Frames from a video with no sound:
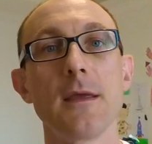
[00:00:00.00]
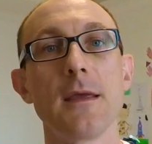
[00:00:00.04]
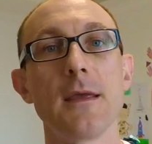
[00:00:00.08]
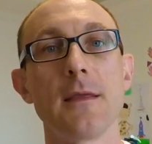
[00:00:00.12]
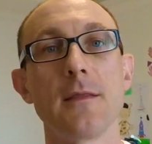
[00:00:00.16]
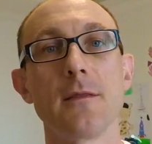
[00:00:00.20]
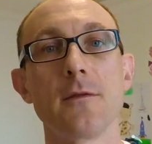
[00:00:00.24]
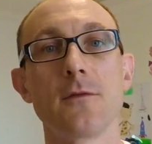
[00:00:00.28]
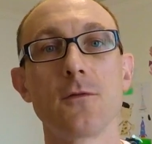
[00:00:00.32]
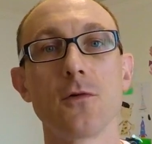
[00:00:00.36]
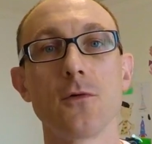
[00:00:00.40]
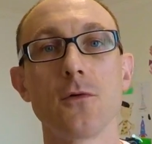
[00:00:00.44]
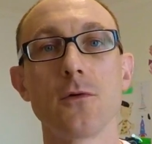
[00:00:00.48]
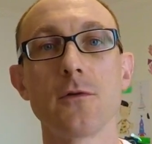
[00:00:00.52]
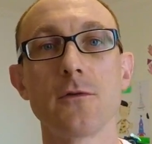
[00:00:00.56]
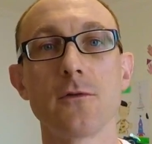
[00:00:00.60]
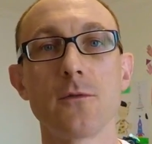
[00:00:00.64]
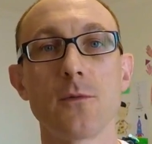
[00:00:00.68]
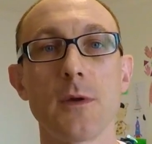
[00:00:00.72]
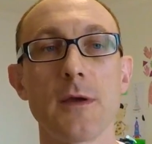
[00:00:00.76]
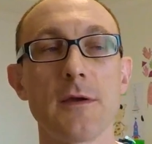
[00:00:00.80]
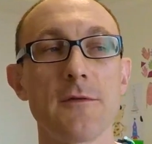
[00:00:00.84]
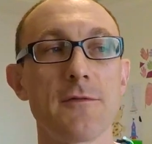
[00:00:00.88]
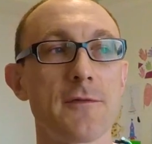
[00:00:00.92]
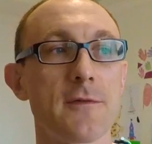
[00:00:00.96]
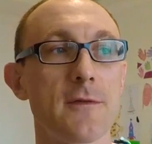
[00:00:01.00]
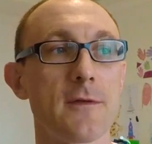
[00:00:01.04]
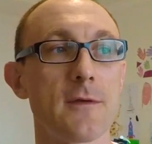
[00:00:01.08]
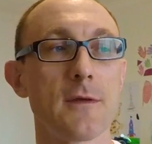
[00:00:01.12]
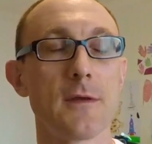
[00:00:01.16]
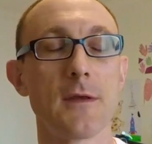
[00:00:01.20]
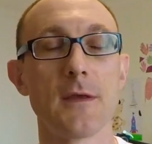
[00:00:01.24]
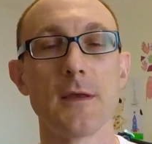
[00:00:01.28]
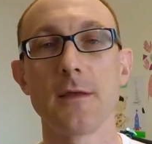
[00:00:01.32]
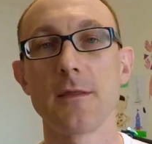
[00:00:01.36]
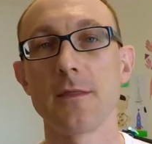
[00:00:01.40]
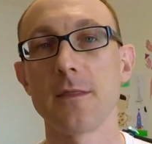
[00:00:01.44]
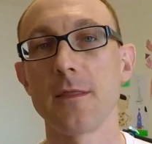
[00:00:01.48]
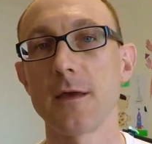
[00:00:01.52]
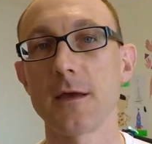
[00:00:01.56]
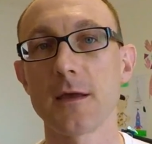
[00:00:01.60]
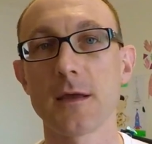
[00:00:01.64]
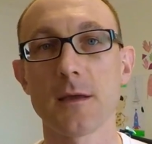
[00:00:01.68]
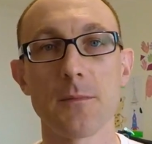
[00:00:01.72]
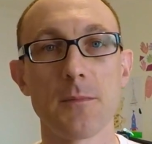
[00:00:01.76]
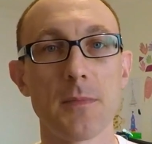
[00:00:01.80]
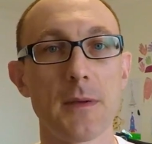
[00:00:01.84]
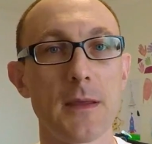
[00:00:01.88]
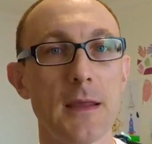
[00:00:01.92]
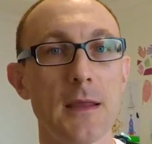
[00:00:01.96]
In the Tour de Zwift, there
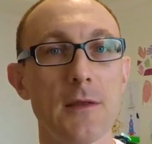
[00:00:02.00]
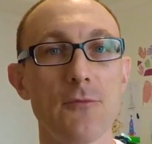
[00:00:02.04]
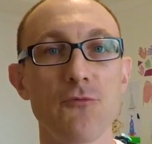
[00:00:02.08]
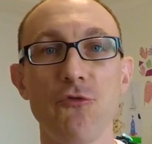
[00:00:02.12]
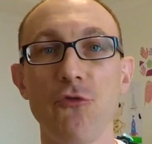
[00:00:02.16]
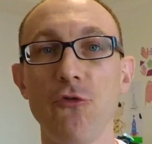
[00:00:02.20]
can be